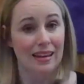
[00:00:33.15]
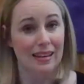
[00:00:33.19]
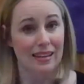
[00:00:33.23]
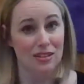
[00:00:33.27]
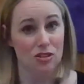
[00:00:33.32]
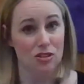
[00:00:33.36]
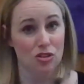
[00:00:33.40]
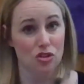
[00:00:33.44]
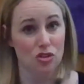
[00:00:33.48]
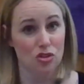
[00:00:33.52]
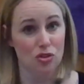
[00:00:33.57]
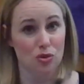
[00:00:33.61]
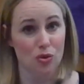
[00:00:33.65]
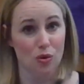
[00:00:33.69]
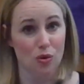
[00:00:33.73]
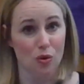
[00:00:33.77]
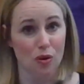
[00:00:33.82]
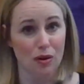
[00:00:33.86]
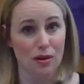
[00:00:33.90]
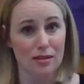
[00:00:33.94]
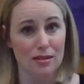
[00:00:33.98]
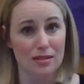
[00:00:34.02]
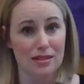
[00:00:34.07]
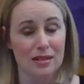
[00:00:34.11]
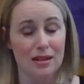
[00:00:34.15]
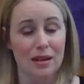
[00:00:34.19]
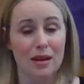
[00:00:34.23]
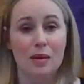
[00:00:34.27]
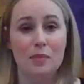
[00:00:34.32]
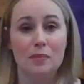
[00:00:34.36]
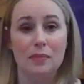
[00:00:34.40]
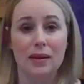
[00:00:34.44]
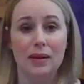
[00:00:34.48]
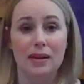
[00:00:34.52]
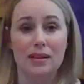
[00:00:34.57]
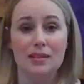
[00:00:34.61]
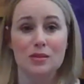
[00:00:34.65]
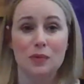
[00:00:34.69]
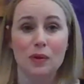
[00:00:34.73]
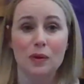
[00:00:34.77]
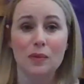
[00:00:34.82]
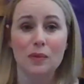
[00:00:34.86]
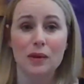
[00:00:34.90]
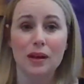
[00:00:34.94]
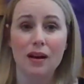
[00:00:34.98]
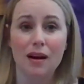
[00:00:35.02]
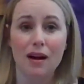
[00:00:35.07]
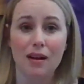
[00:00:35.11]
It's short but it's
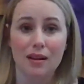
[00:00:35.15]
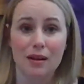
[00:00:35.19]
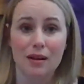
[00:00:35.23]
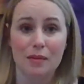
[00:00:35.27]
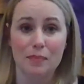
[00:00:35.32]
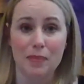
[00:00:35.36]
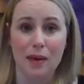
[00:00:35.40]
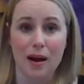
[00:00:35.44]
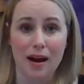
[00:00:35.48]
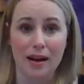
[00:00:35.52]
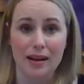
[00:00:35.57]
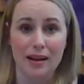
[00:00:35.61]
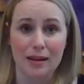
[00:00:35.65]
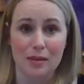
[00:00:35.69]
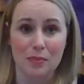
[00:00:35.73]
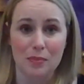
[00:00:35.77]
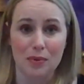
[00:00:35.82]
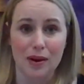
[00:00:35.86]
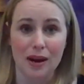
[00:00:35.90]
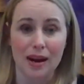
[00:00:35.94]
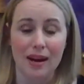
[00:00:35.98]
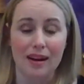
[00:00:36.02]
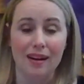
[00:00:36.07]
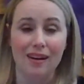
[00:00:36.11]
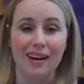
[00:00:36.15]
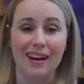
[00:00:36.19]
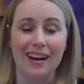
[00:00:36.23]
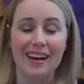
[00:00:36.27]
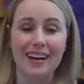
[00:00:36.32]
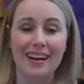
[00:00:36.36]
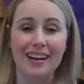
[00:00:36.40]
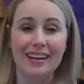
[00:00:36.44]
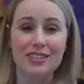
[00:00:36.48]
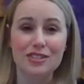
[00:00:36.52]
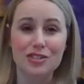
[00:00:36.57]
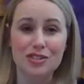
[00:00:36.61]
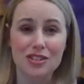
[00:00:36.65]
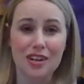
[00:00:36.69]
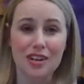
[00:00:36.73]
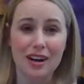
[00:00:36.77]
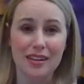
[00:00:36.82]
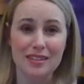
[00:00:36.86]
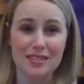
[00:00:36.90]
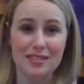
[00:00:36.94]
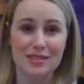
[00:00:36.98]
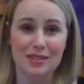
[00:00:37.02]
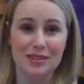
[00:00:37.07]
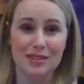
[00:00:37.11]
what we call a body prayer, and I
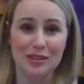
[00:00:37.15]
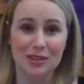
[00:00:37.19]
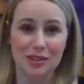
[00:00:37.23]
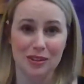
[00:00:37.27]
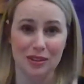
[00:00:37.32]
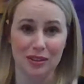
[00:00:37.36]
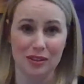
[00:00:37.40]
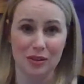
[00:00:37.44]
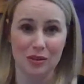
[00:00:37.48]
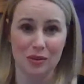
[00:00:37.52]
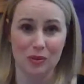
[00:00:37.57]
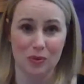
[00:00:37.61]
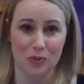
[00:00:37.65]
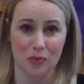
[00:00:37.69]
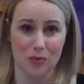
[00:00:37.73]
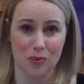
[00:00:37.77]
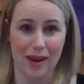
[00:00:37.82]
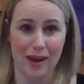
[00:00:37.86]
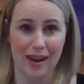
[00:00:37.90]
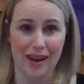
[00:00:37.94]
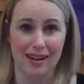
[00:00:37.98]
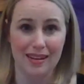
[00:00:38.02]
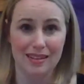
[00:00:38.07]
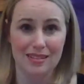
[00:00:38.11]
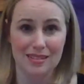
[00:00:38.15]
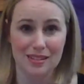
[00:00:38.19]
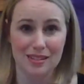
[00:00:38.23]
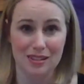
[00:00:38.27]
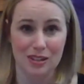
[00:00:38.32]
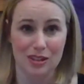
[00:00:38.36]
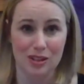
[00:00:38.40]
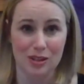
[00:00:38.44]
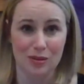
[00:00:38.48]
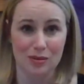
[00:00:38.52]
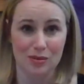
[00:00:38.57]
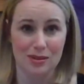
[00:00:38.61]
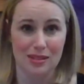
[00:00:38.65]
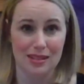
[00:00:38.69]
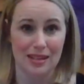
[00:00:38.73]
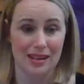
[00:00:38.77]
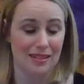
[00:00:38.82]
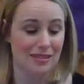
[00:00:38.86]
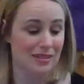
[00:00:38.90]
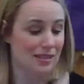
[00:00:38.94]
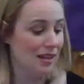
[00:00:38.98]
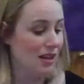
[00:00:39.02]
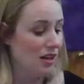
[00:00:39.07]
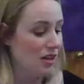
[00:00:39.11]
just couldn't wait to use
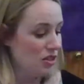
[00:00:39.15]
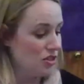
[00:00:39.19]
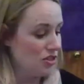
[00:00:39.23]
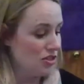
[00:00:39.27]
it.